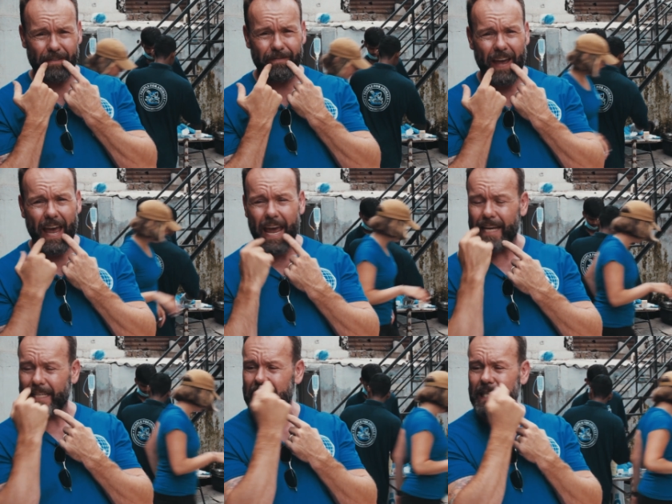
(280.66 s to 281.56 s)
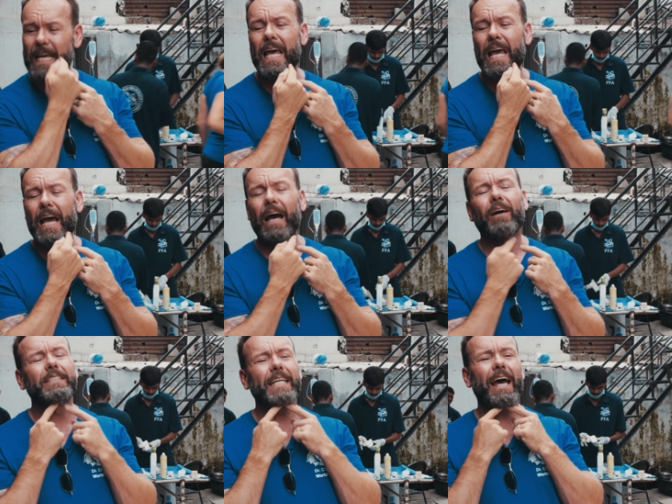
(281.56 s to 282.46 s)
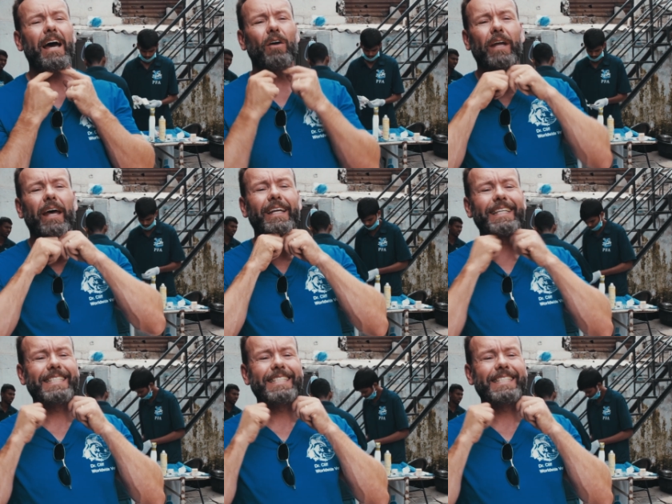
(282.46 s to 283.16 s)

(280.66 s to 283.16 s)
the fangs, down, and then